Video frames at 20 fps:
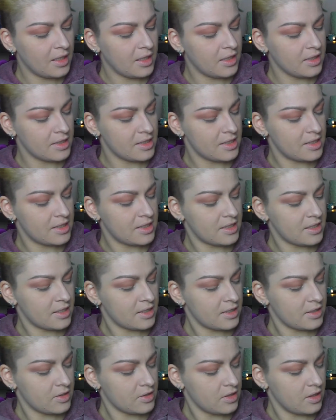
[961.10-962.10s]

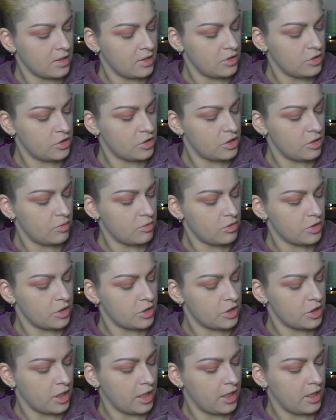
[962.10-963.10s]
It's a shimmery
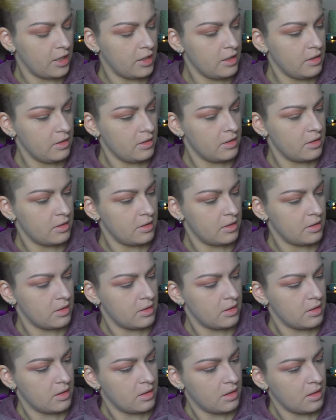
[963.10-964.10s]
shade,
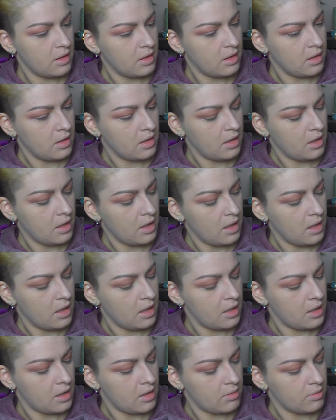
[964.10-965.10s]

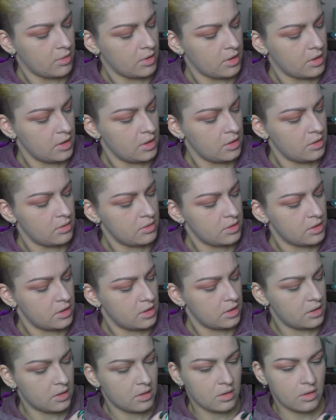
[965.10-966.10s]
and I'm gonna use
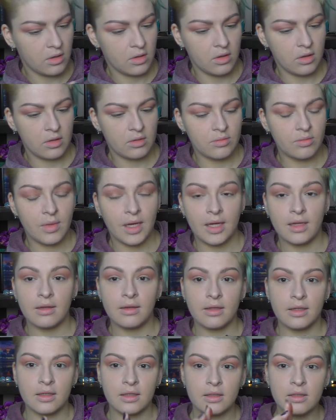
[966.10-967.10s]
it on my
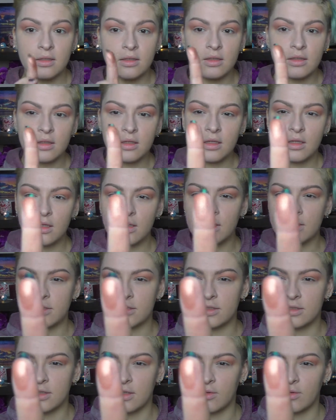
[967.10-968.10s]
lid.
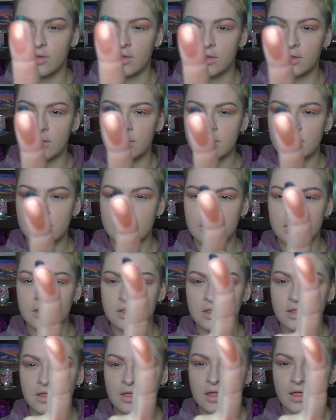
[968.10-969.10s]
This is how it
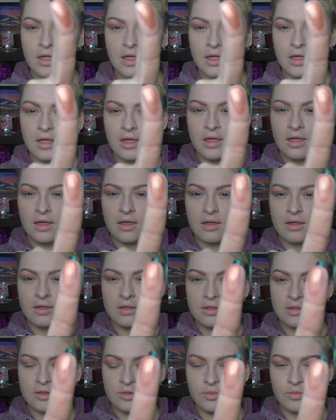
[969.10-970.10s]
looks.
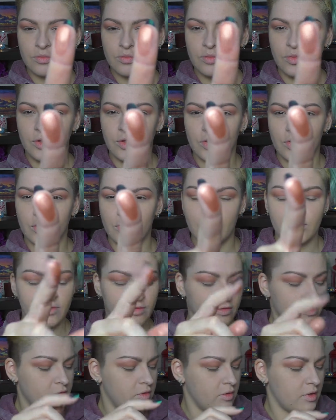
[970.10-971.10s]
It's
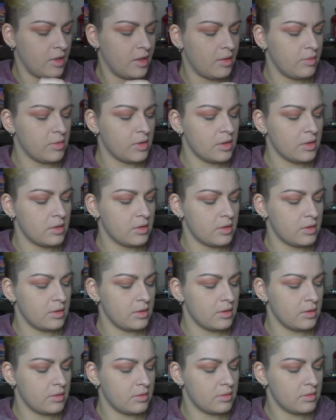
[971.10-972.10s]
beautiful. I'm
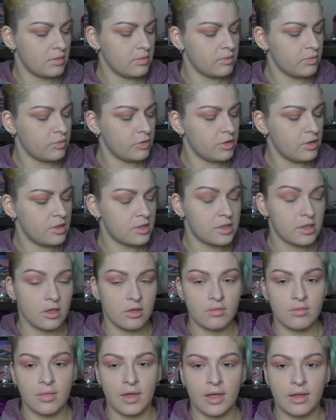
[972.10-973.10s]
gonna put this
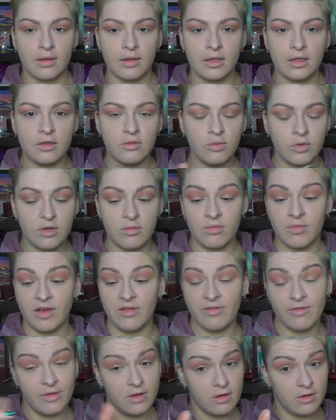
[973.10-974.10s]
on my lid with my
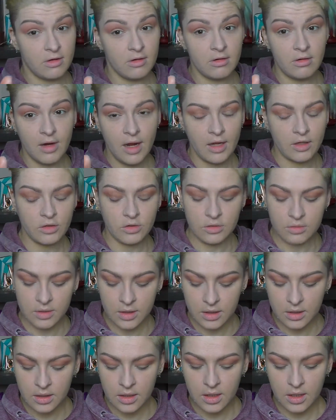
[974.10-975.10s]
finger,
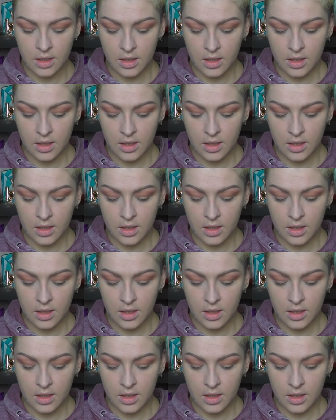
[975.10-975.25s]
actually,